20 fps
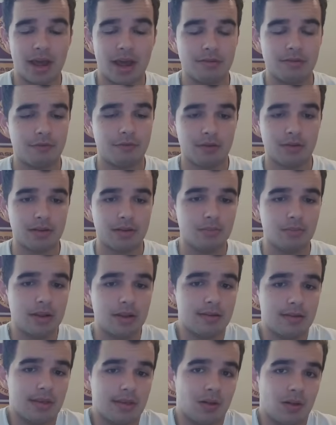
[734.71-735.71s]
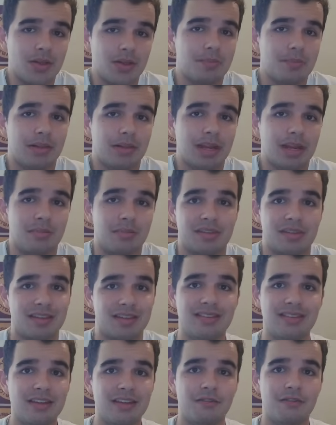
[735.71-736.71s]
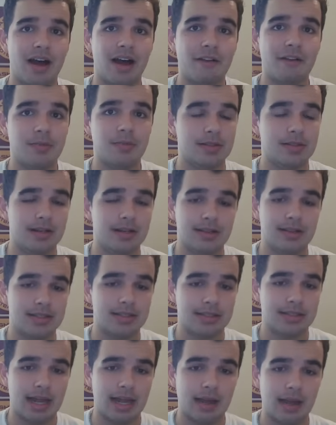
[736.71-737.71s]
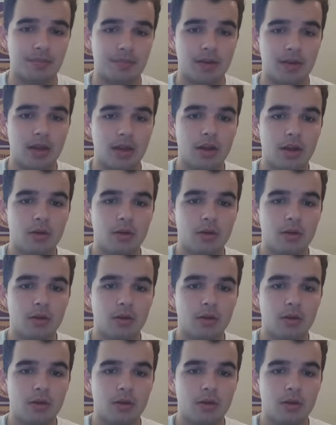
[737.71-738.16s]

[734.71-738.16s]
I, for some reason they only played him 65 for some of the snaps,